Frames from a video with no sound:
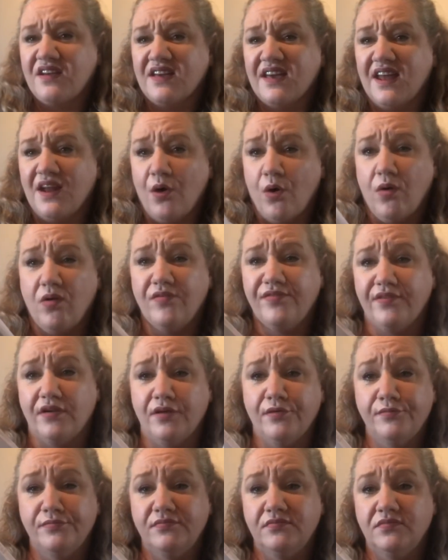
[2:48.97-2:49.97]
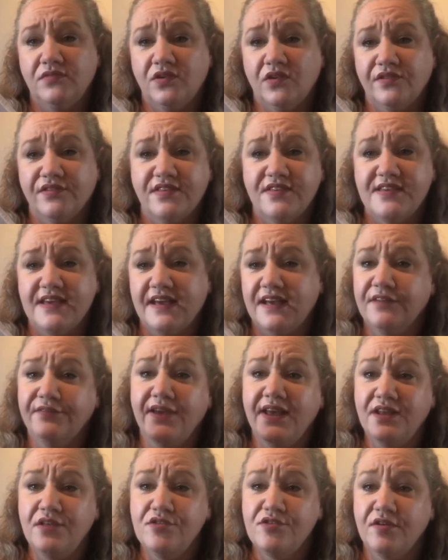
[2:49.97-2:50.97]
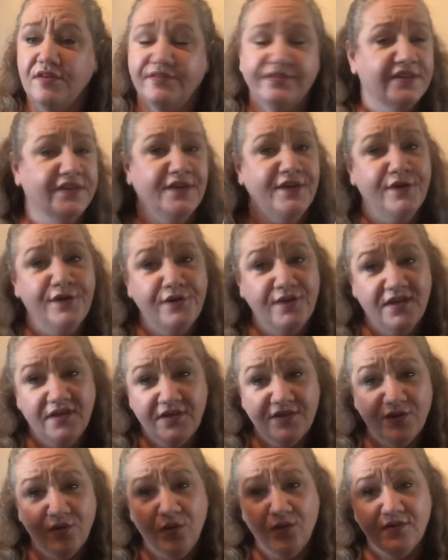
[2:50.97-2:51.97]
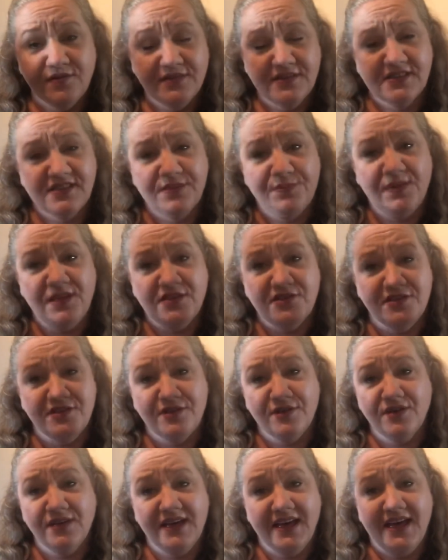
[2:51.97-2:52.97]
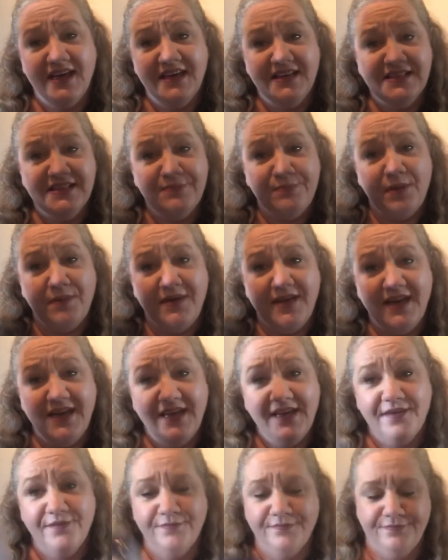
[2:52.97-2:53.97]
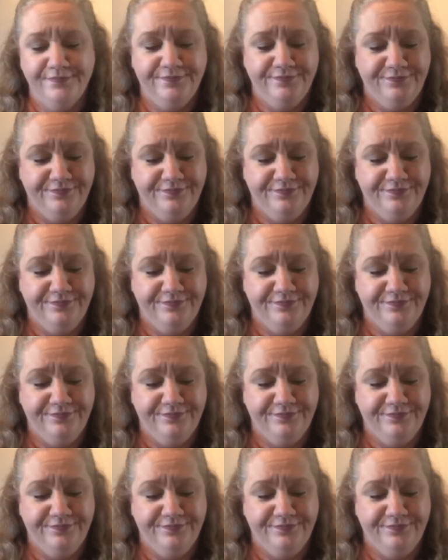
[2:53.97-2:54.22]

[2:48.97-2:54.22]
of offer not to take advantage of. So speak to you soon, guys. Bye bye.